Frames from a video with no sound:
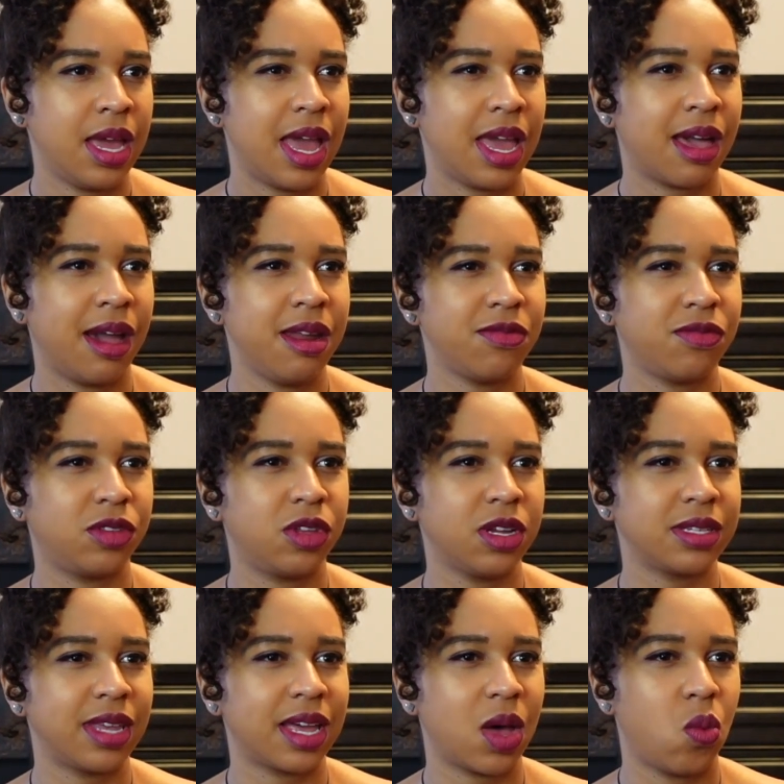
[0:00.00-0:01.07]
It kind of
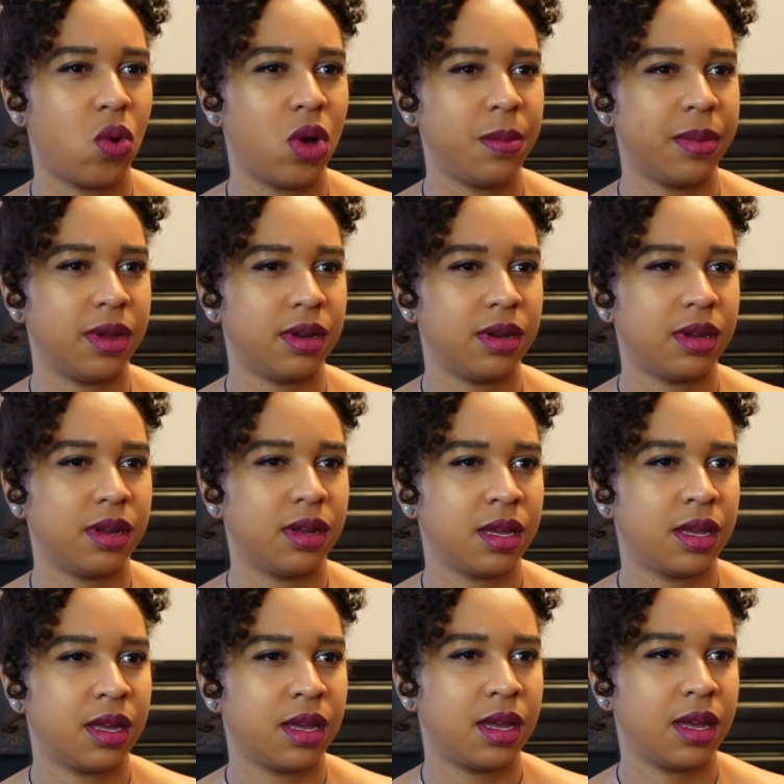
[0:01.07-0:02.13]
looks like a woman,
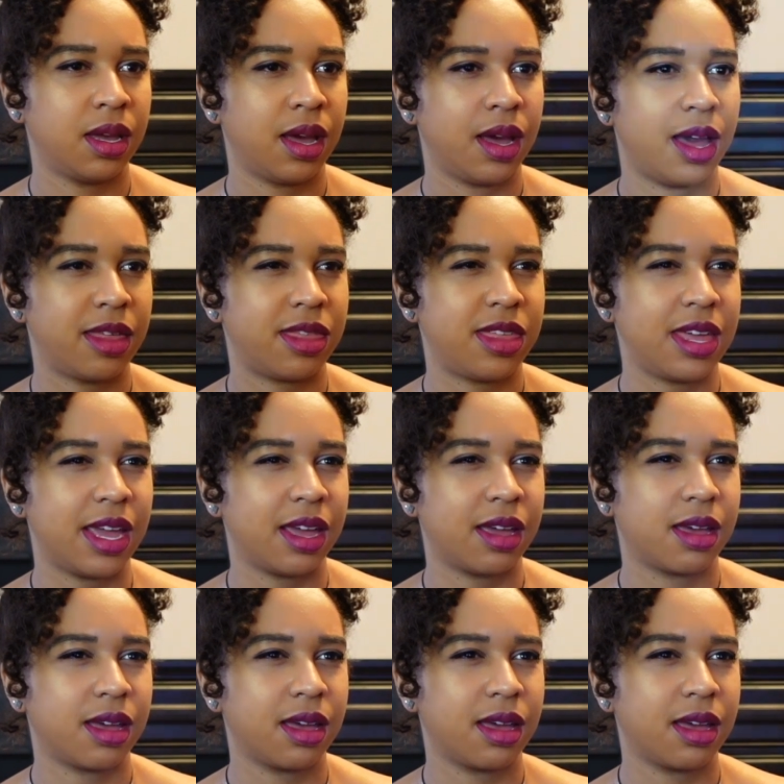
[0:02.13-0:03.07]
I think,